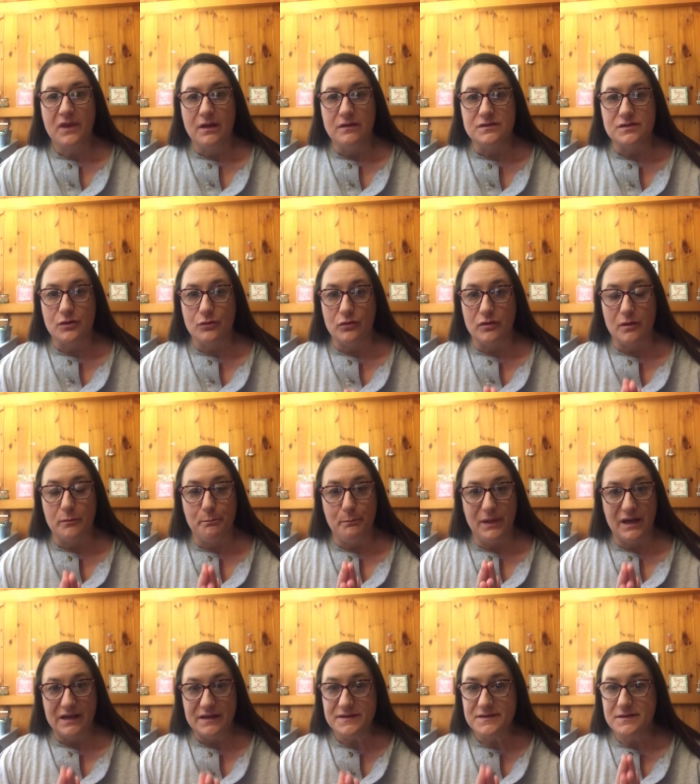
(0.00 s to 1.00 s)
So the
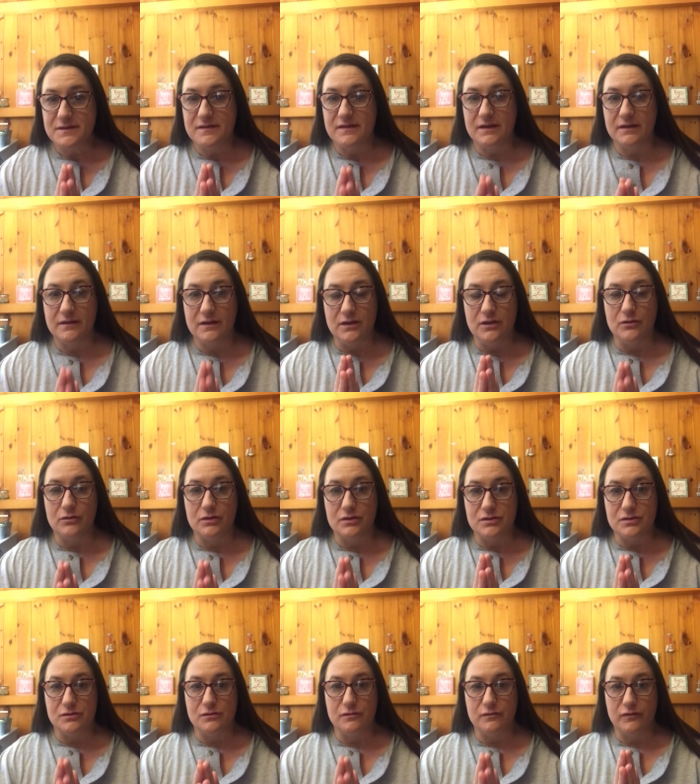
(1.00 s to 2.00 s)
best thing that you can
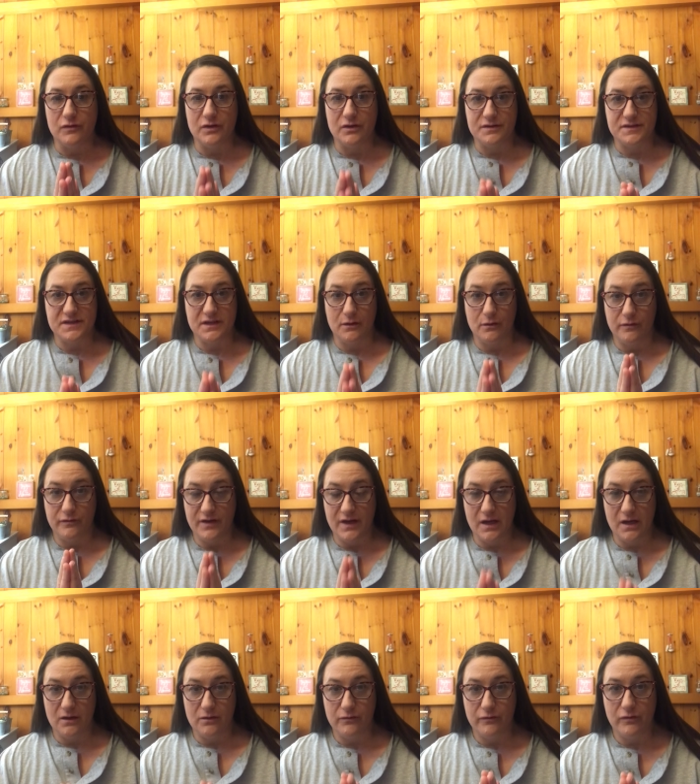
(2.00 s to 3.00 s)
do for yourself
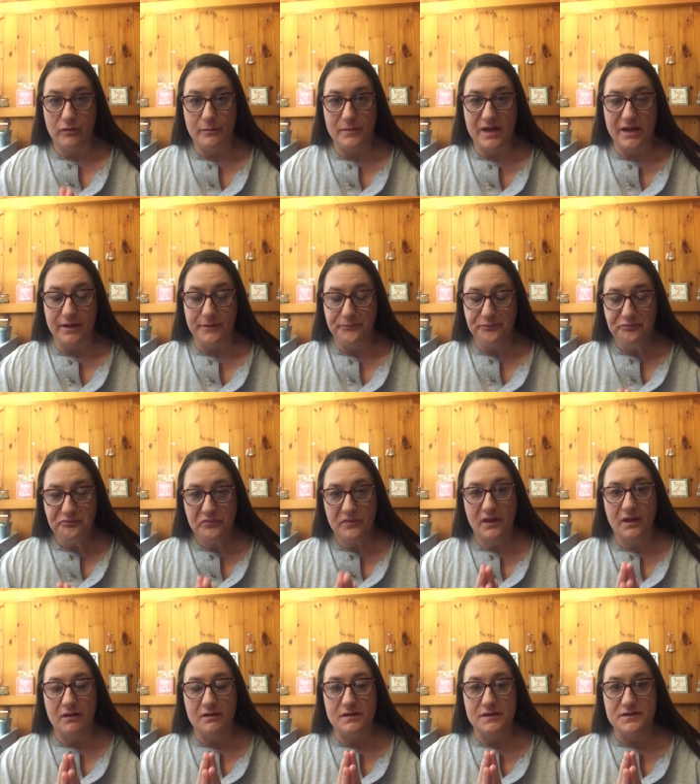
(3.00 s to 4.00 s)
and for me
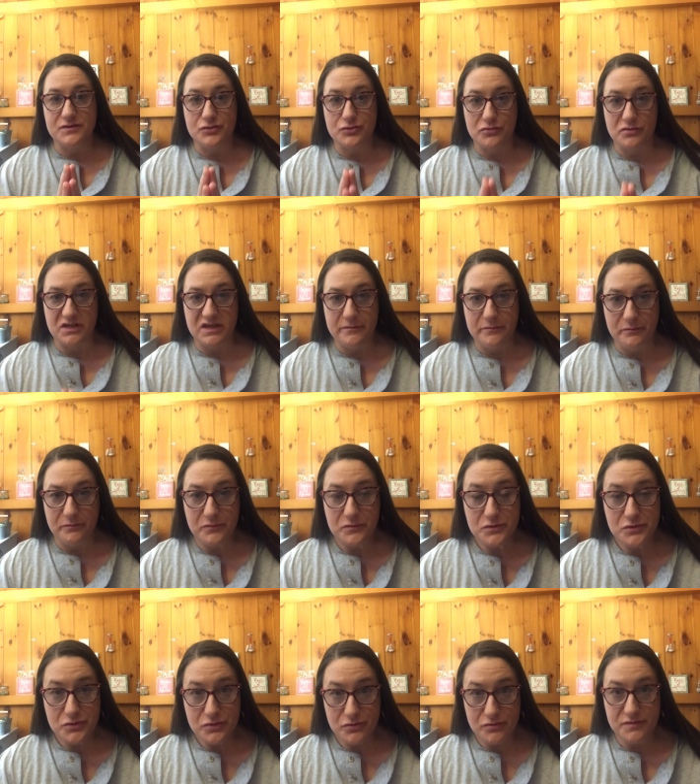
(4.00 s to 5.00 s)
is treat
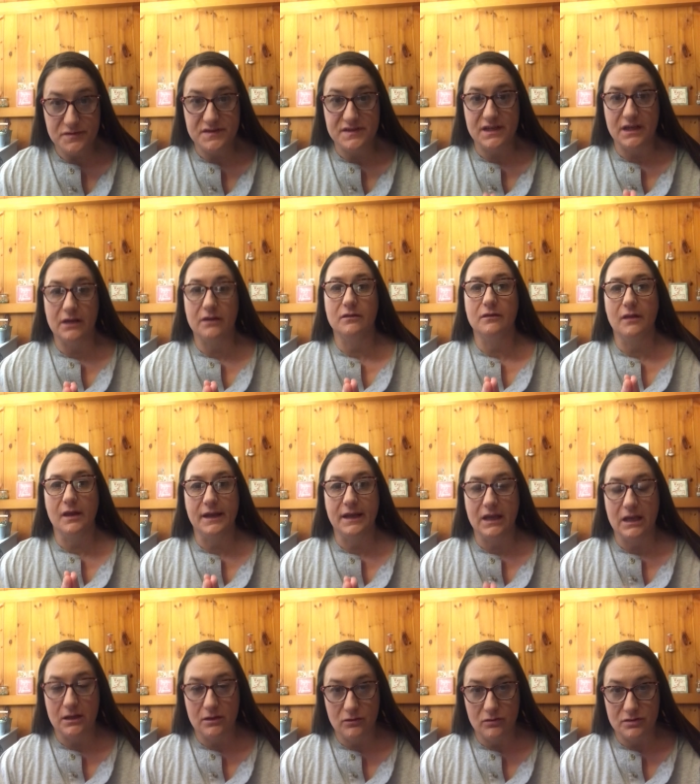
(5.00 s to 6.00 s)
Tuesday like
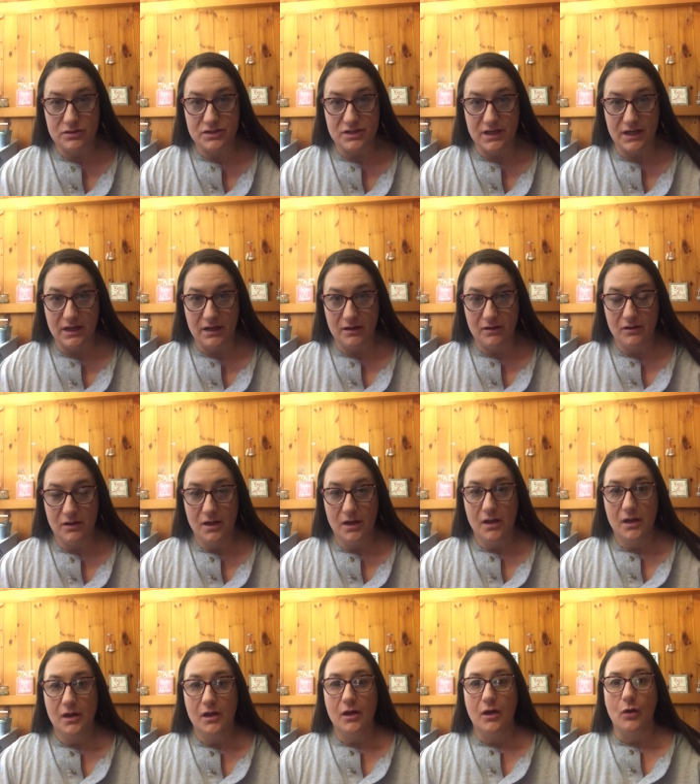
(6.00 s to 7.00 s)
English Day.
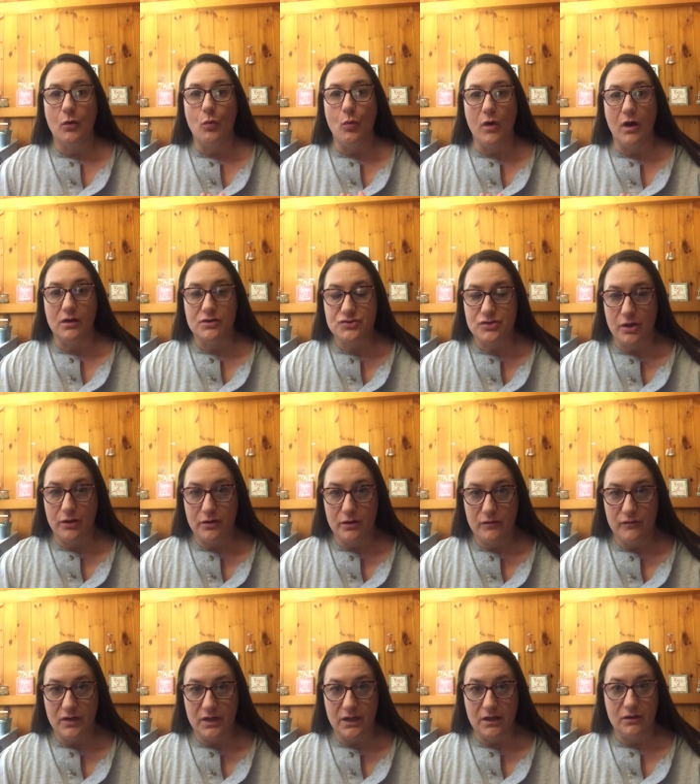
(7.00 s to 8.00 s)
Watch all your
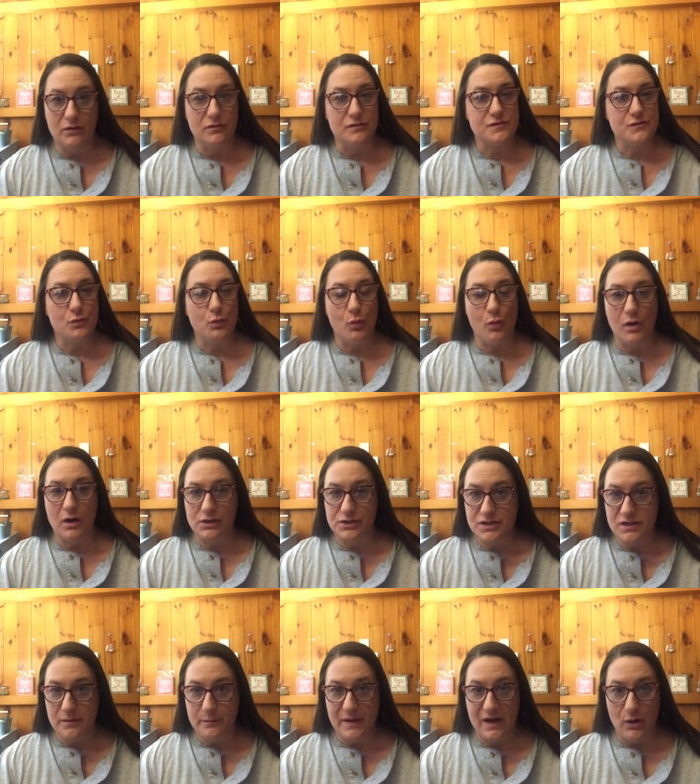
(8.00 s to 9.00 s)
videos,
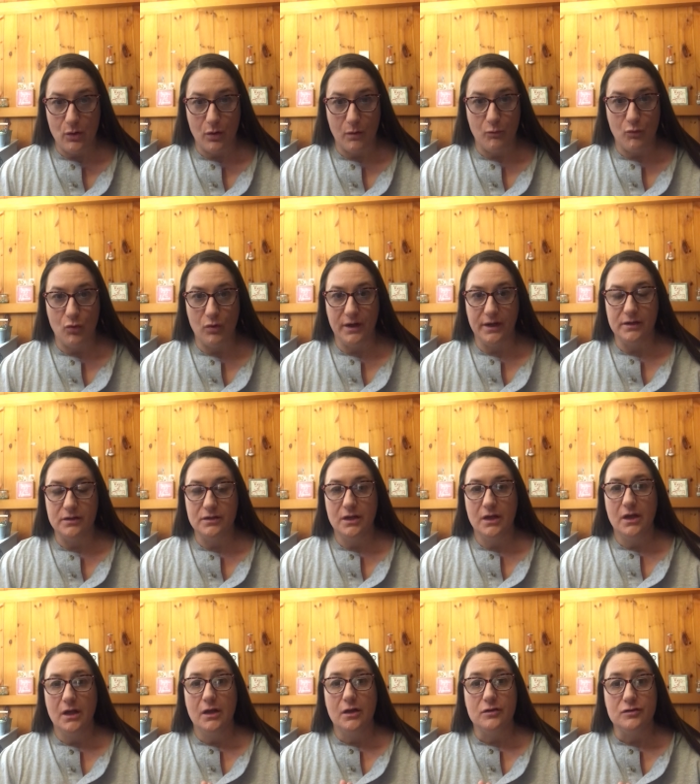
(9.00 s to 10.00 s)
watch the PowerPoint,
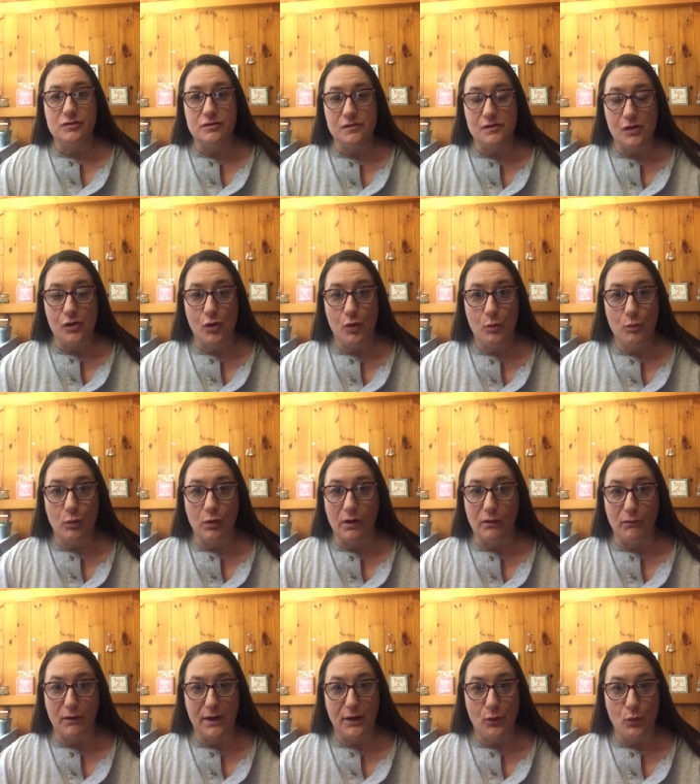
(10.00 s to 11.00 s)
do the homework
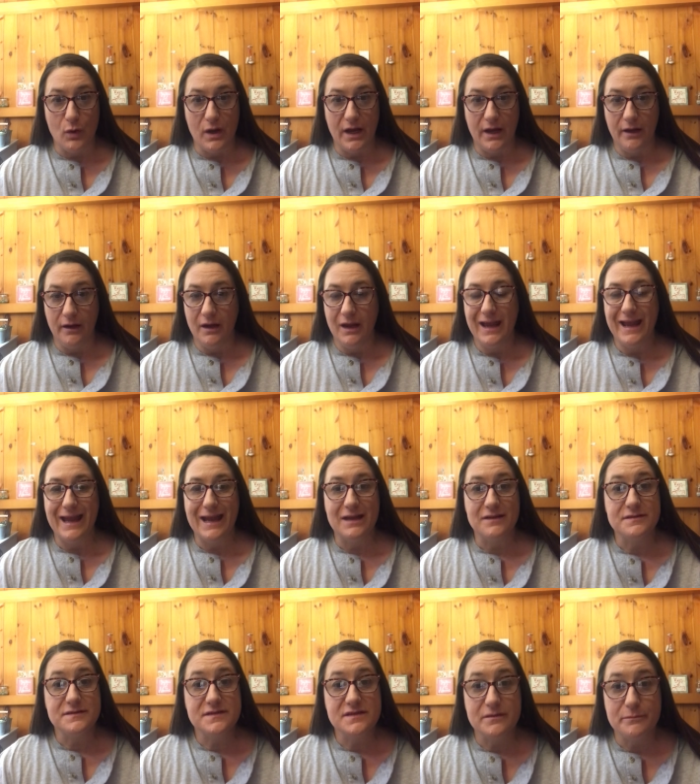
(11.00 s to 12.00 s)
right away,
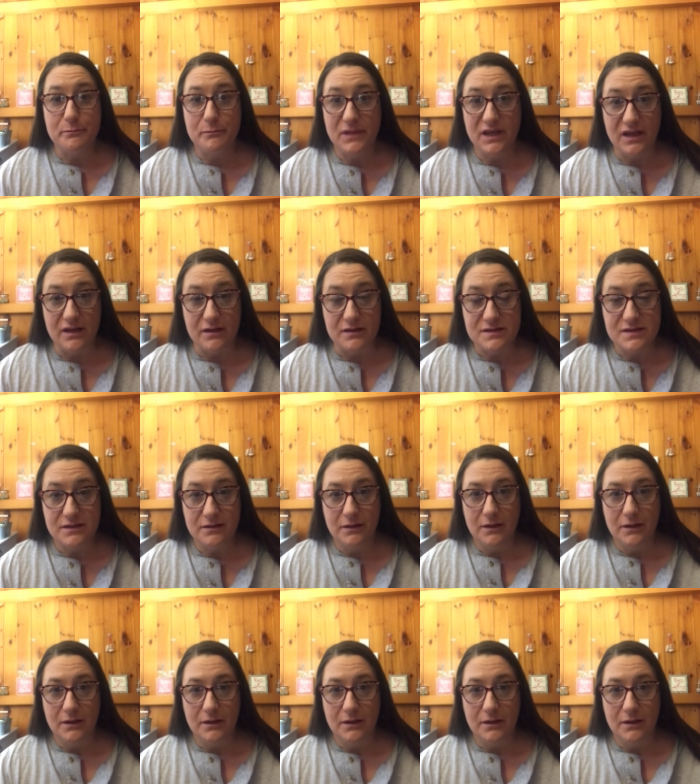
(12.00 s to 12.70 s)
and submit it.